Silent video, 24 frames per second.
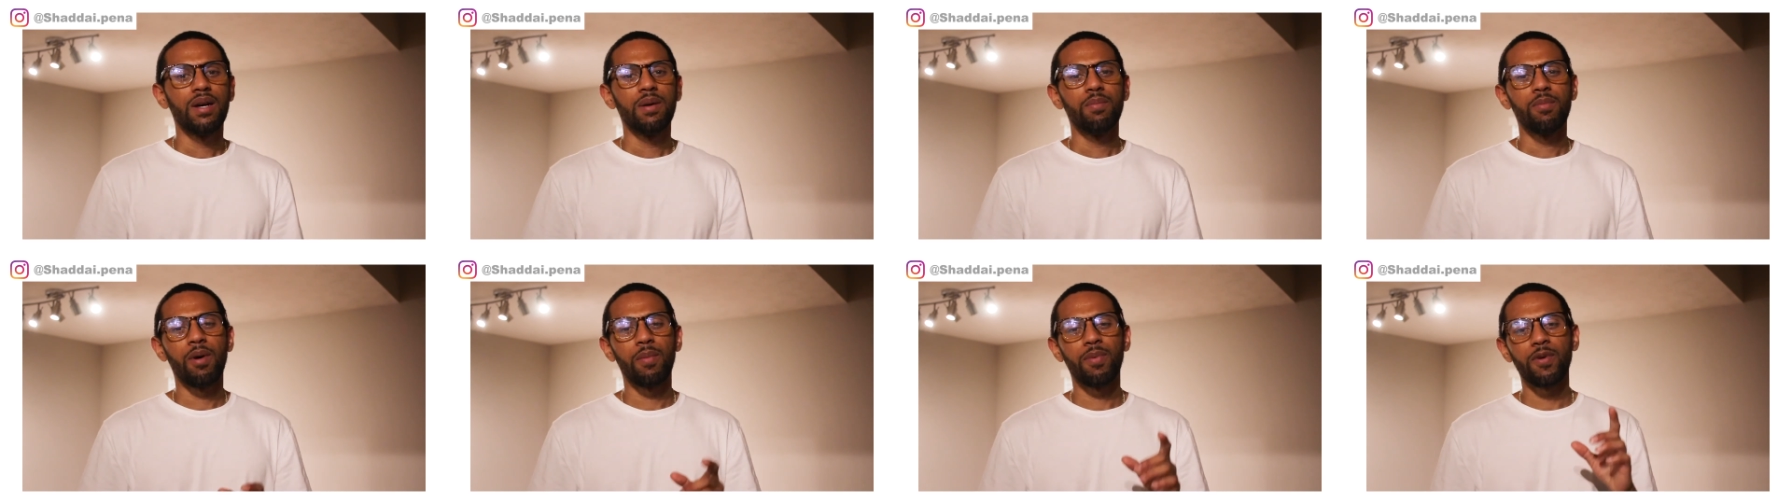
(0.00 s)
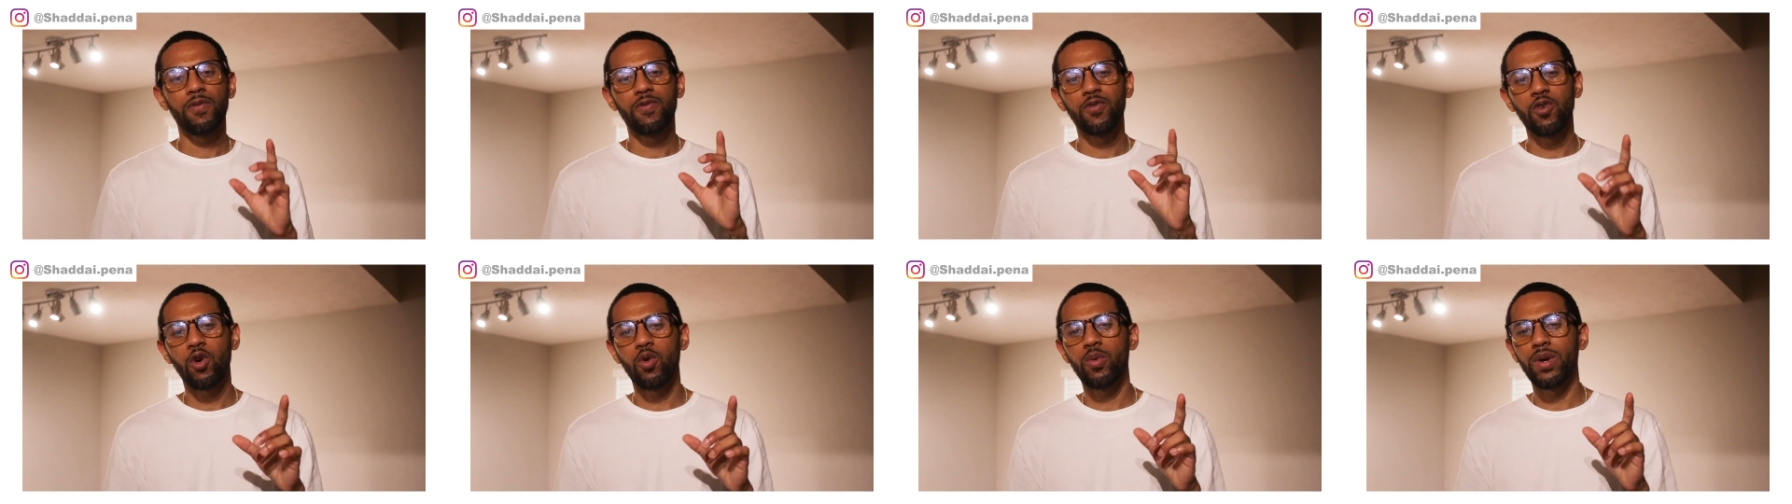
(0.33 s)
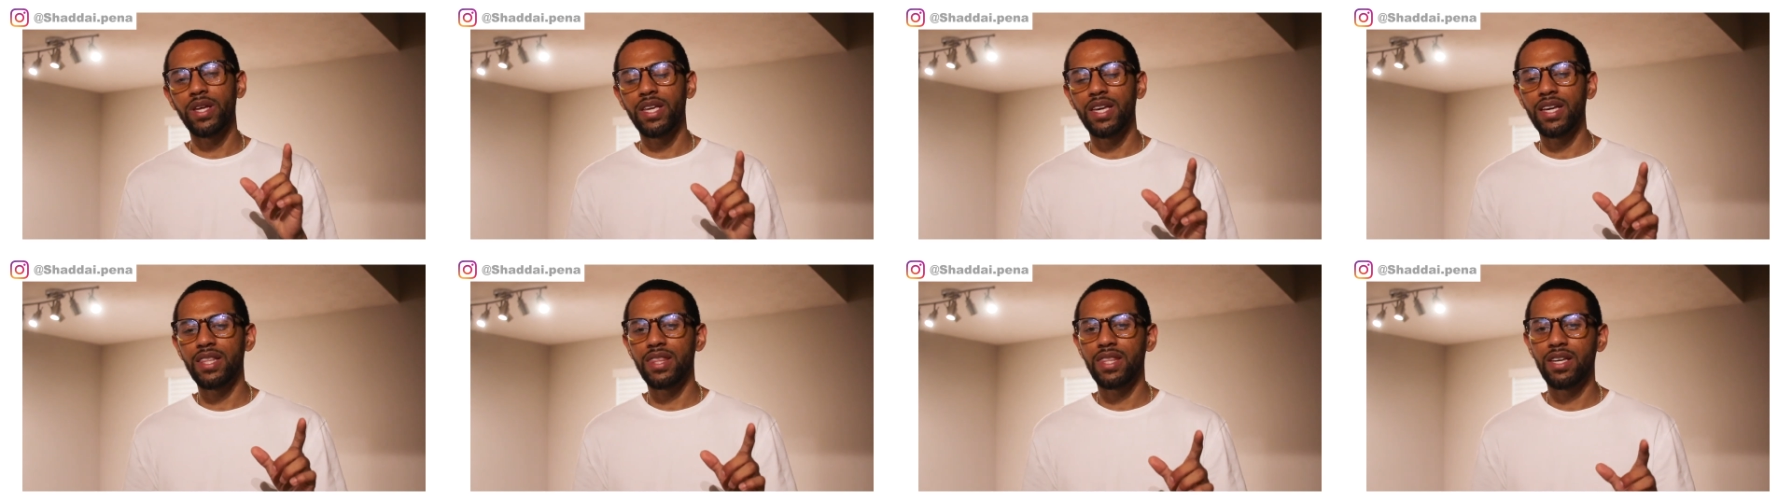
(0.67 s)
But before we
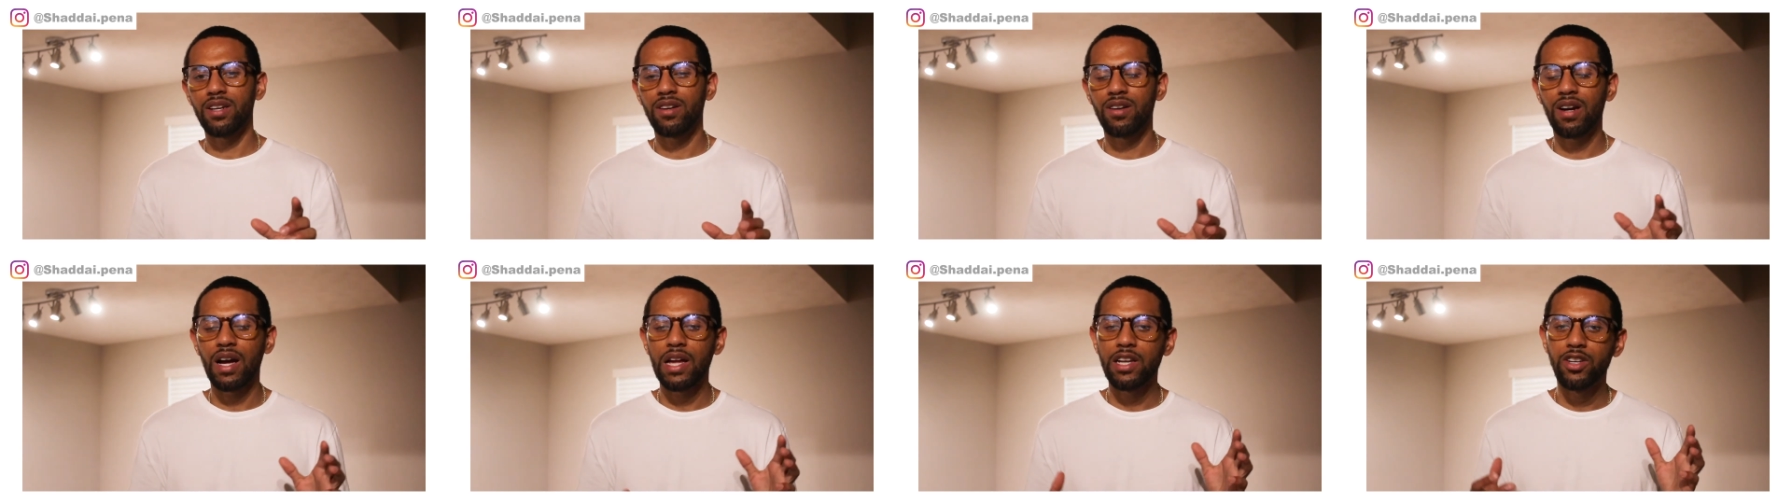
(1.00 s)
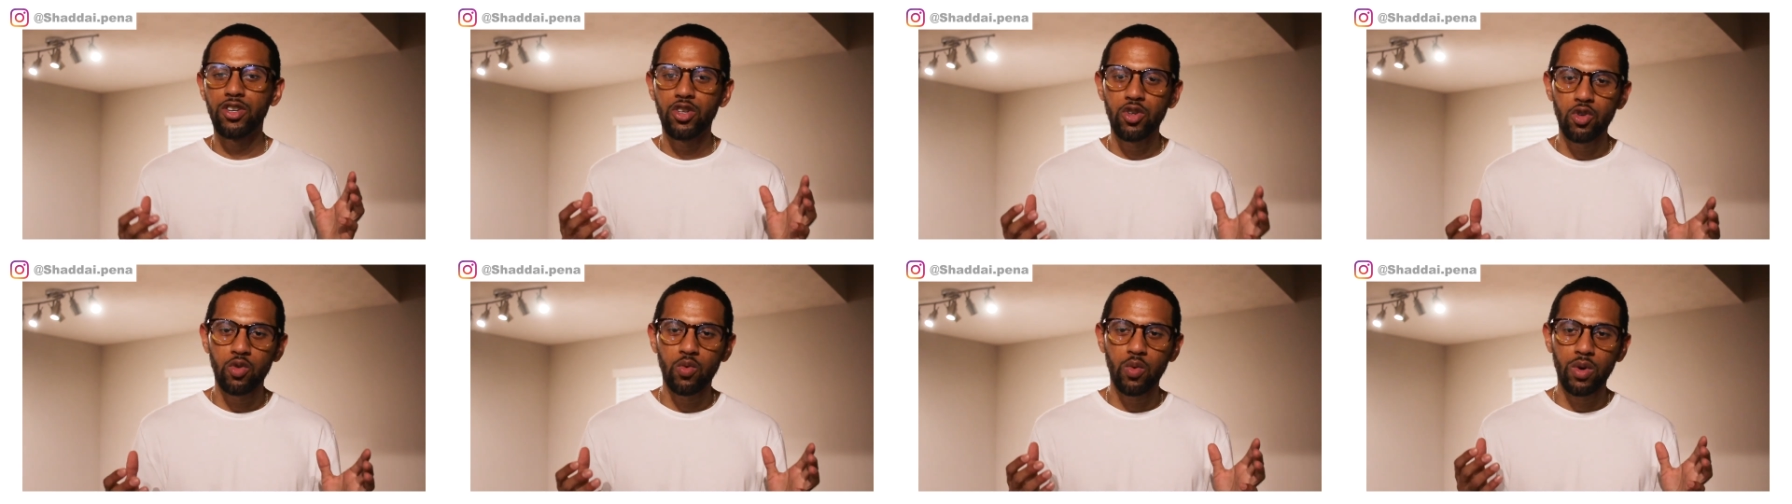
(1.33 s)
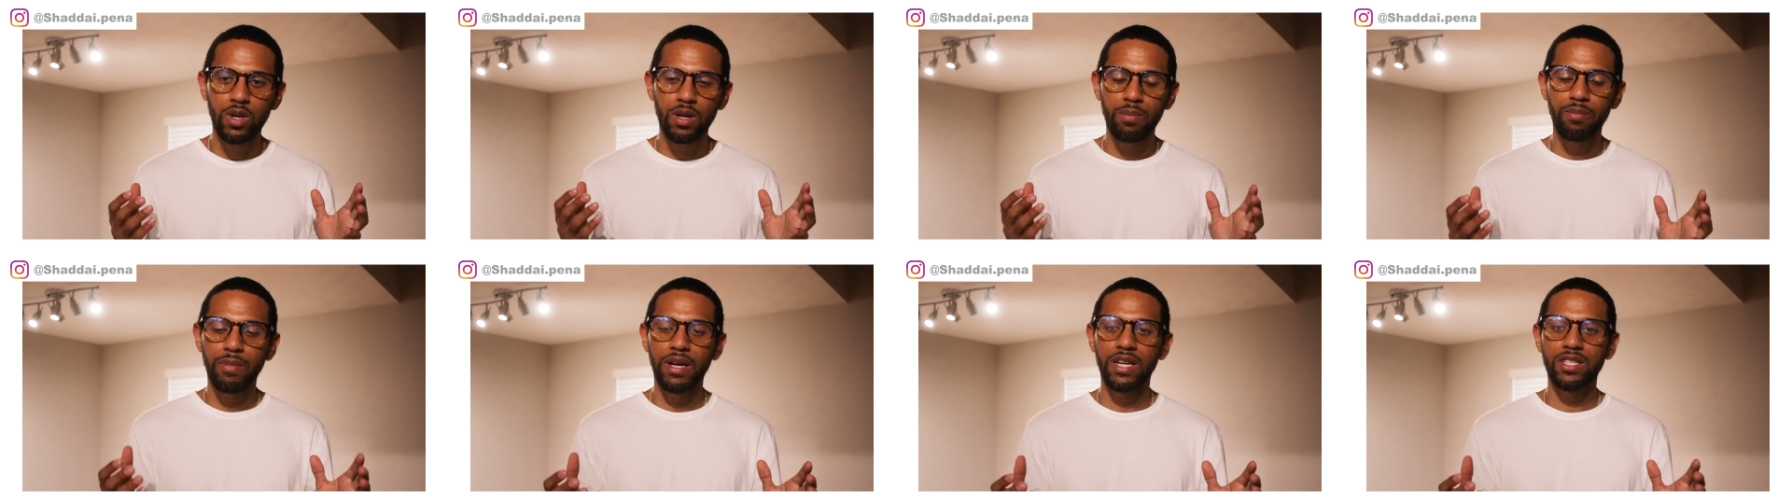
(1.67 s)
get there, I do
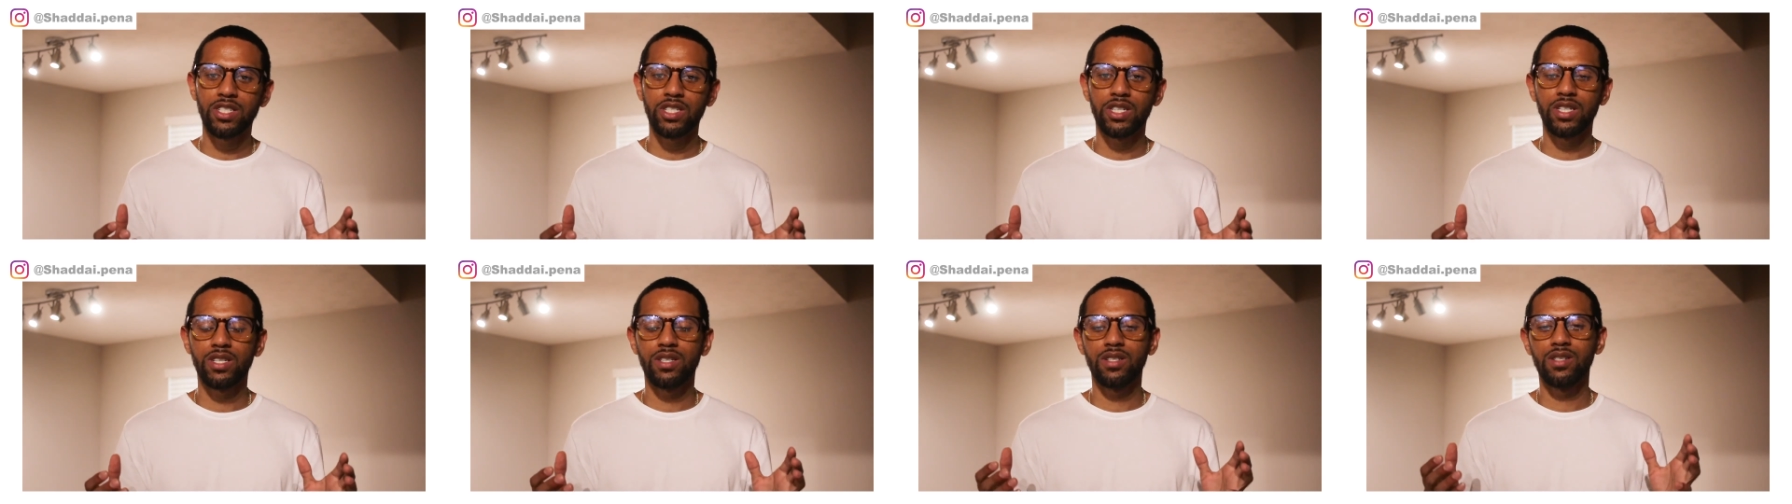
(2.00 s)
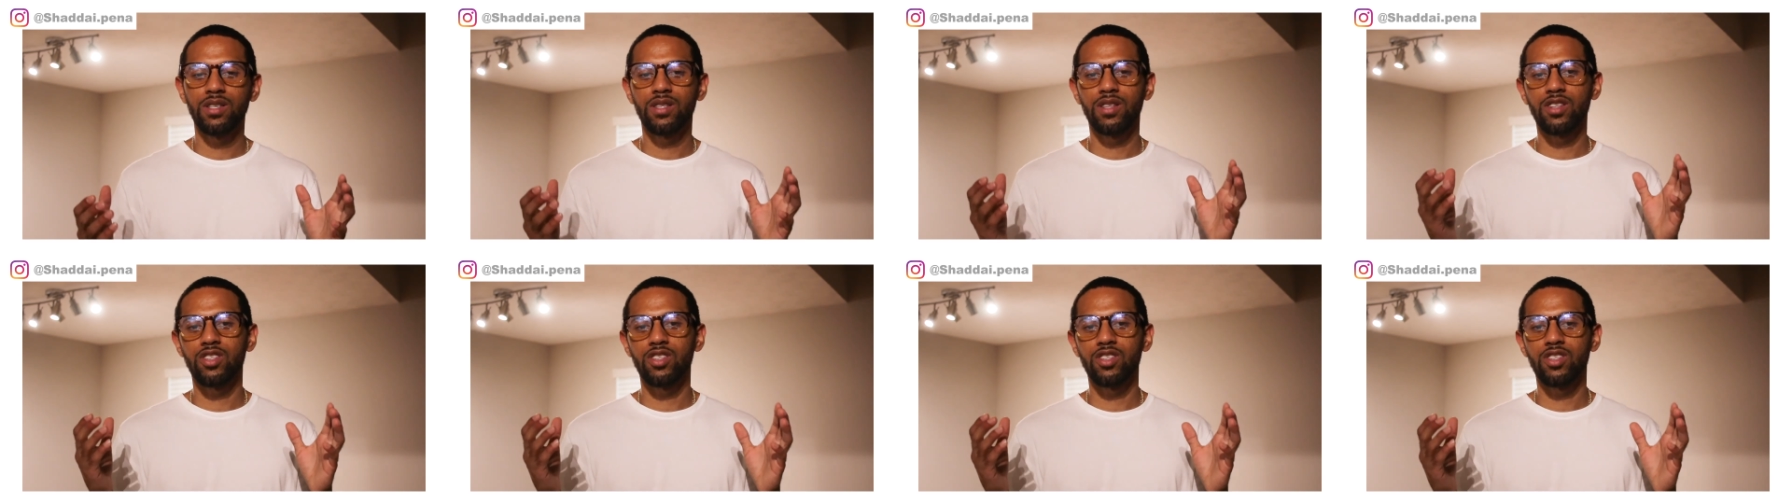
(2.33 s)
want to mention